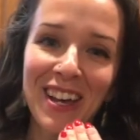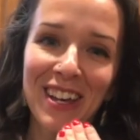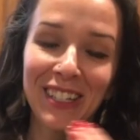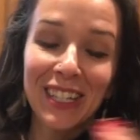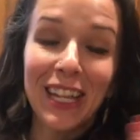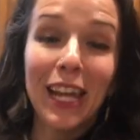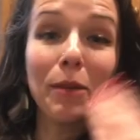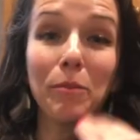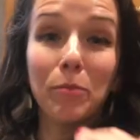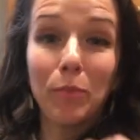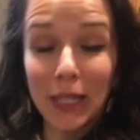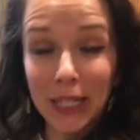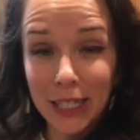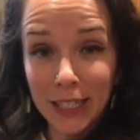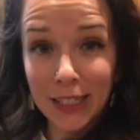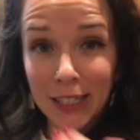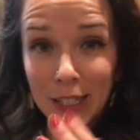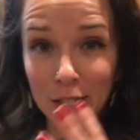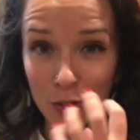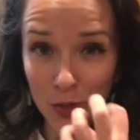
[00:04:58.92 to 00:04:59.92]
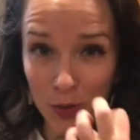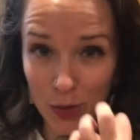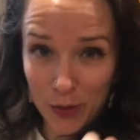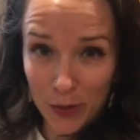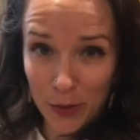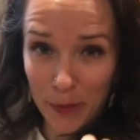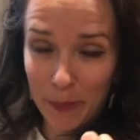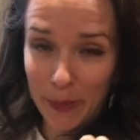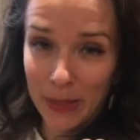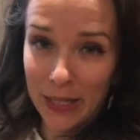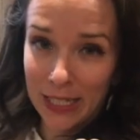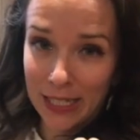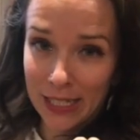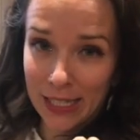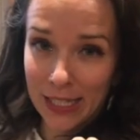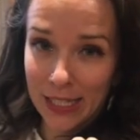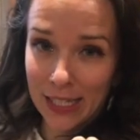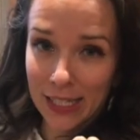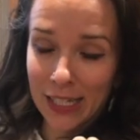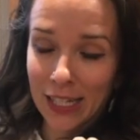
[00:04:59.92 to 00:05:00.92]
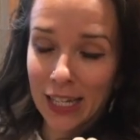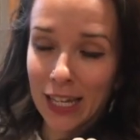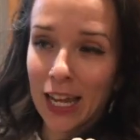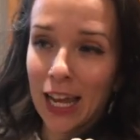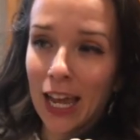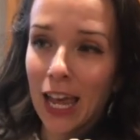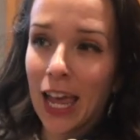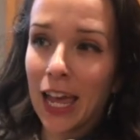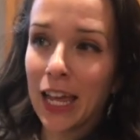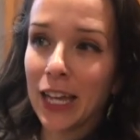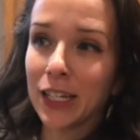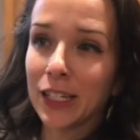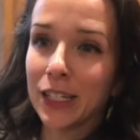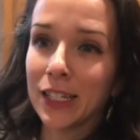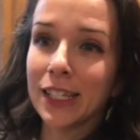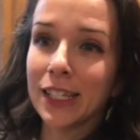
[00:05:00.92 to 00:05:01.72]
take the juice from beets and